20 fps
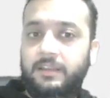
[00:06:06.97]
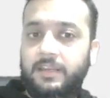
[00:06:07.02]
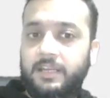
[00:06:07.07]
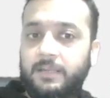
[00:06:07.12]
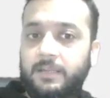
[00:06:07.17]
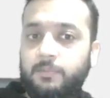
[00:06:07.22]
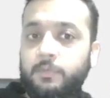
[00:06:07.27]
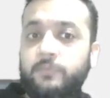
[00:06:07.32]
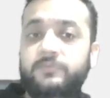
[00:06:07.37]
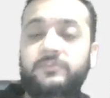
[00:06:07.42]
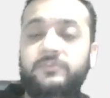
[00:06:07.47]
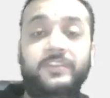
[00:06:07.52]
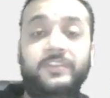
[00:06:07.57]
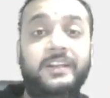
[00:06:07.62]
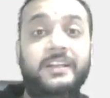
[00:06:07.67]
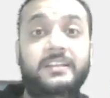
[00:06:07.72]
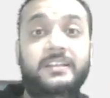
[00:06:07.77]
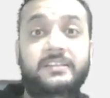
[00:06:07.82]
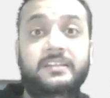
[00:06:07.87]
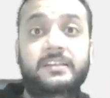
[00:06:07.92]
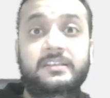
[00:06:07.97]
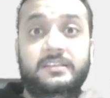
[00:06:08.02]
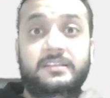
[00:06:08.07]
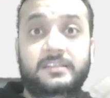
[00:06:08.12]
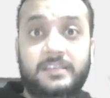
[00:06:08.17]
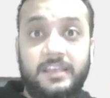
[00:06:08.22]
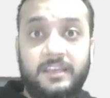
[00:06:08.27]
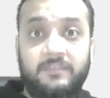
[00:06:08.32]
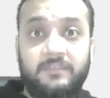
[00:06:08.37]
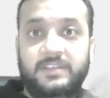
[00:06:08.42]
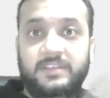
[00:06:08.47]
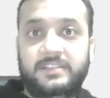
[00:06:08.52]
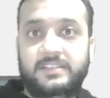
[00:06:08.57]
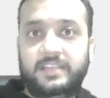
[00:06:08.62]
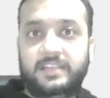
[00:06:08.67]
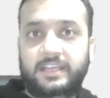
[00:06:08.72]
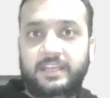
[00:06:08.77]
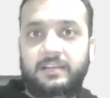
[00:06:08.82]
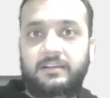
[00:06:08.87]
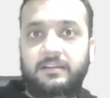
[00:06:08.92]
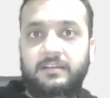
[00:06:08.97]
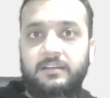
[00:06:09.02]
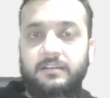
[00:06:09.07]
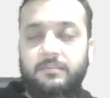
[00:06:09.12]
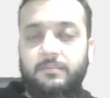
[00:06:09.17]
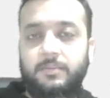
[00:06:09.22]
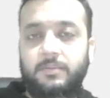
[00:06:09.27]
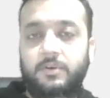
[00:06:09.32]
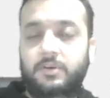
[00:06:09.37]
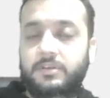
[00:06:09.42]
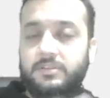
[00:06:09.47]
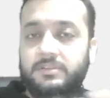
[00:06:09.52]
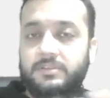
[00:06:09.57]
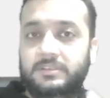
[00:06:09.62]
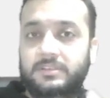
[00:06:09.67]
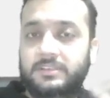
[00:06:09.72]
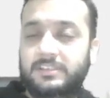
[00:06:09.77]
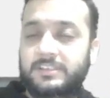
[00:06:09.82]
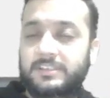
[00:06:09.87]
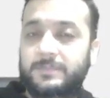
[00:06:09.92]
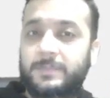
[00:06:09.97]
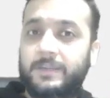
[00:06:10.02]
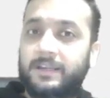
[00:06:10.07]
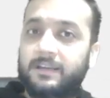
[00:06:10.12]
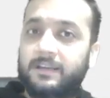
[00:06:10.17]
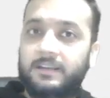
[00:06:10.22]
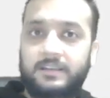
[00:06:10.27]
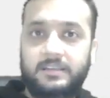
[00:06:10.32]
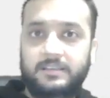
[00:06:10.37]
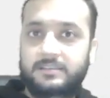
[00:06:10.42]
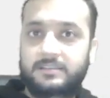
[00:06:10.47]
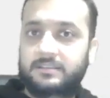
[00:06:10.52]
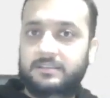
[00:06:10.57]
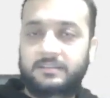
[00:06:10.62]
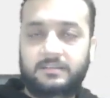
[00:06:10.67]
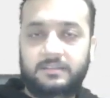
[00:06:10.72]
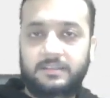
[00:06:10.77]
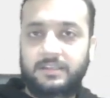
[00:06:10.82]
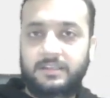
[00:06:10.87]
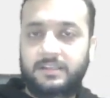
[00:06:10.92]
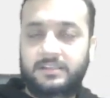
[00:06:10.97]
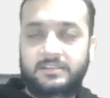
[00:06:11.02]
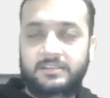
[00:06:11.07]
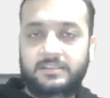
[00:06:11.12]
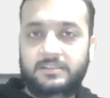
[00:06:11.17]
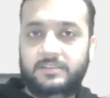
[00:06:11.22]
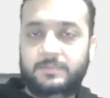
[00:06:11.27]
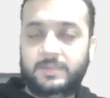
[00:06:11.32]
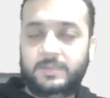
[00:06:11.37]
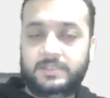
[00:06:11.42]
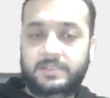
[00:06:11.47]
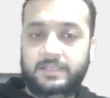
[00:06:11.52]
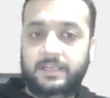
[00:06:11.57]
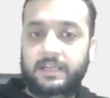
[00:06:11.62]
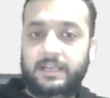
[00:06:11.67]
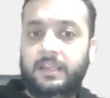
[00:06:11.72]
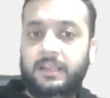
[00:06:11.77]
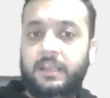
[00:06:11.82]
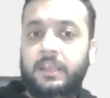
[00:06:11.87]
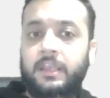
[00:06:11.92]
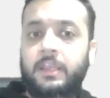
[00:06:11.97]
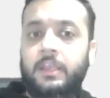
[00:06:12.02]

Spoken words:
It moves v distance in 1 second because speed is the distance per second.